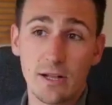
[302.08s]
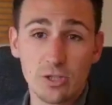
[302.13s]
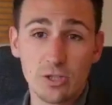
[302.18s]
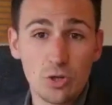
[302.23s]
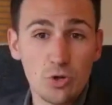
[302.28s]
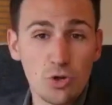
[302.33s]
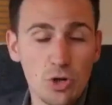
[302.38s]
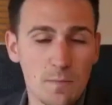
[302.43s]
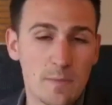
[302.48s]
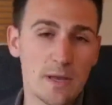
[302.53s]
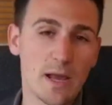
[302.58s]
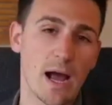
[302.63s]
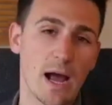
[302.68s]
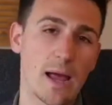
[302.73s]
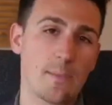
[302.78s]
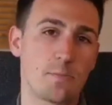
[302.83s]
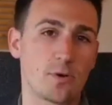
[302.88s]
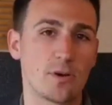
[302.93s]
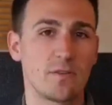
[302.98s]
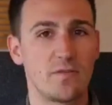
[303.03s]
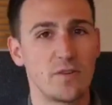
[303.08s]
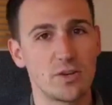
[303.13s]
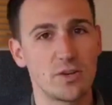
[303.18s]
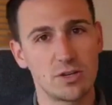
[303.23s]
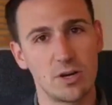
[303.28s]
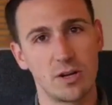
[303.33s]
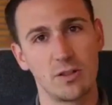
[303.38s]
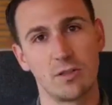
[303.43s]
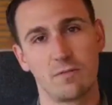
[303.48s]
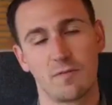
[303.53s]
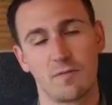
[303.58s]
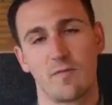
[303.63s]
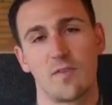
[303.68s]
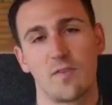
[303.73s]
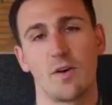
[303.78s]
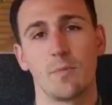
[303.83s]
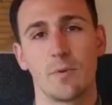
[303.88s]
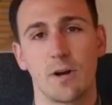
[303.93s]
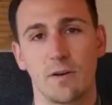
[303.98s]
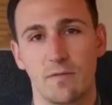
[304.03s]
so you can be hyper efficient in the
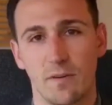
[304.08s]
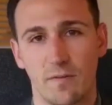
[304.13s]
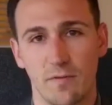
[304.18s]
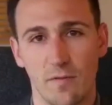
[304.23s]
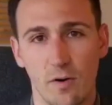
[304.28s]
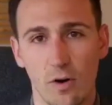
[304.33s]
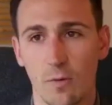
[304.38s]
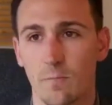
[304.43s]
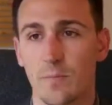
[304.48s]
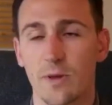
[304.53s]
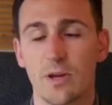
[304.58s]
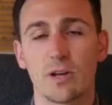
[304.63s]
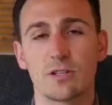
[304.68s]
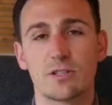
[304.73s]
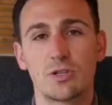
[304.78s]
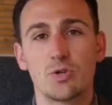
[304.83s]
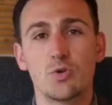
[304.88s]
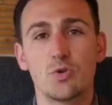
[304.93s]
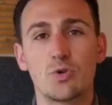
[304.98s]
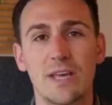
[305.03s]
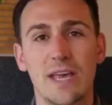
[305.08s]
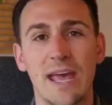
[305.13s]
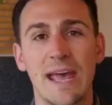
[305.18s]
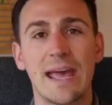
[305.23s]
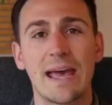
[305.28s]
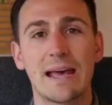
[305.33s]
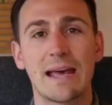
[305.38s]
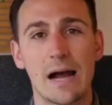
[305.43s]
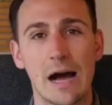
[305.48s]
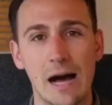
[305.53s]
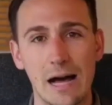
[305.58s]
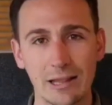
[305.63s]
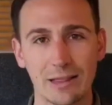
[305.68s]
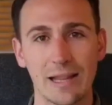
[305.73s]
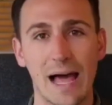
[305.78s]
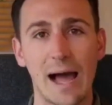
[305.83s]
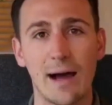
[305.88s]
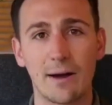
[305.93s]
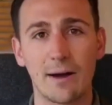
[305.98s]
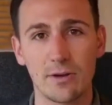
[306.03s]
fulfillment of your firm, because you can't
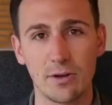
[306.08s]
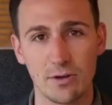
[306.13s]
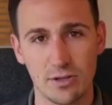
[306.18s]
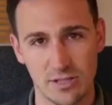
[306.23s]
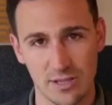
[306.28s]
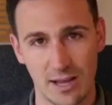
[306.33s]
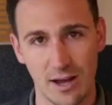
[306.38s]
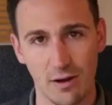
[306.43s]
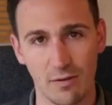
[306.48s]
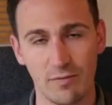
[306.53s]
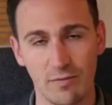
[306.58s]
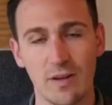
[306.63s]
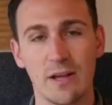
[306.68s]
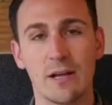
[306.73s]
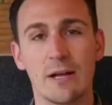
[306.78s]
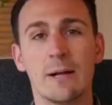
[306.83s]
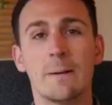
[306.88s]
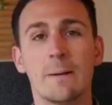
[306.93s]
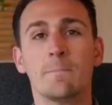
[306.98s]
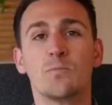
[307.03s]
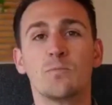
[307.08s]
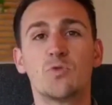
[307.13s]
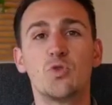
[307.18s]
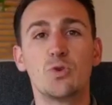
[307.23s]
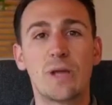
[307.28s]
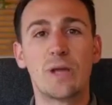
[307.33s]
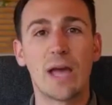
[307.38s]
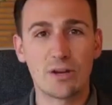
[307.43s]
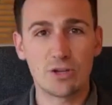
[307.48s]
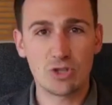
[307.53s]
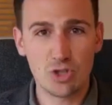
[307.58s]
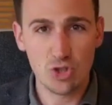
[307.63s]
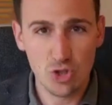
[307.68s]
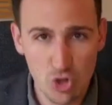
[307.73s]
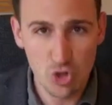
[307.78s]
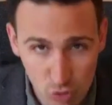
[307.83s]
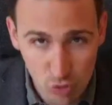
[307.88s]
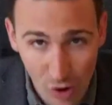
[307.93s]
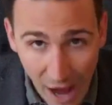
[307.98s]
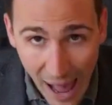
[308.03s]
allow yourself to get
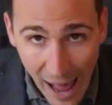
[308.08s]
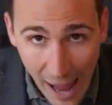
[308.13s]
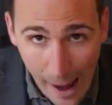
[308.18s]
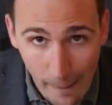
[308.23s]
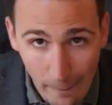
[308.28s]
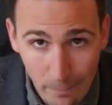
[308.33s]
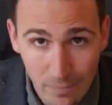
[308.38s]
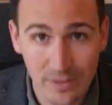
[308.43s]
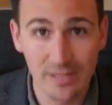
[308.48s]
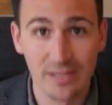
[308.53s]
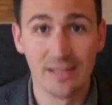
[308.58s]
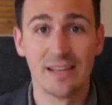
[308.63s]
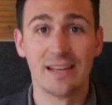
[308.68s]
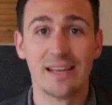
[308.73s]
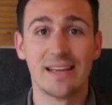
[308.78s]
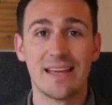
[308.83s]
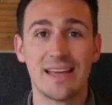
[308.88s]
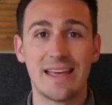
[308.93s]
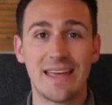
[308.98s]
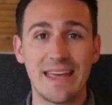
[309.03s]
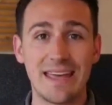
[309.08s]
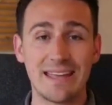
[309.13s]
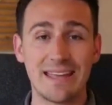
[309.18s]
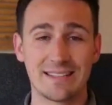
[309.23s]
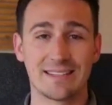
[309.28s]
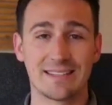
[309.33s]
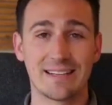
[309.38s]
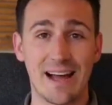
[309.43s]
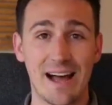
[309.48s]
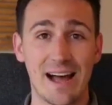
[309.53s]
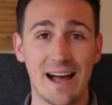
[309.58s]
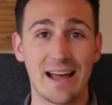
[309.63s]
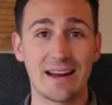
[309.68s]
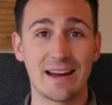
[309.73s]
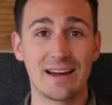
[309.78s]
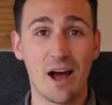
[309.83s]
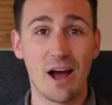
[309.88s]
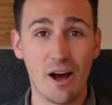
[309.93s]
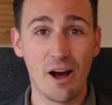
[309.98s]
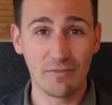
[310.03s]
trapped
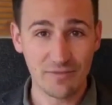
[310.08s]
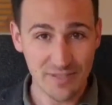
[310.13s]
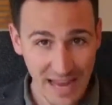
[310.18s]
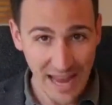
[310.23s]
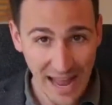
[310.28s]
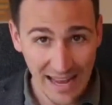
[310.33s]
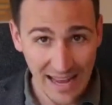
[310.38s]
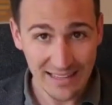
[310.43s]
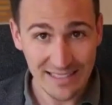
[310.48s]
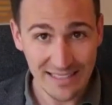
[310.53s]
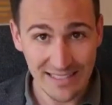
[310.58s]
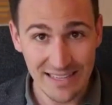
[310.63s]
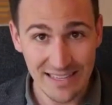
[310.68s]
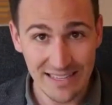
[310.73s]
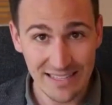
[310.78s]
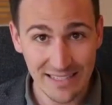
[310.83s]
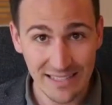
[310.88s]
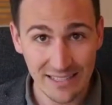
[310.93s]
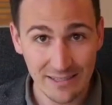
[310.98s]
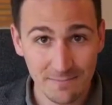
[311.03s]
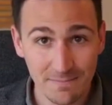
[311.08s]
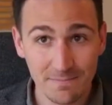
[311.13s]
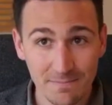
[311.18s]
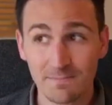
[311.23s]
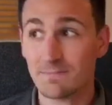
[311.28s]
inside of tax season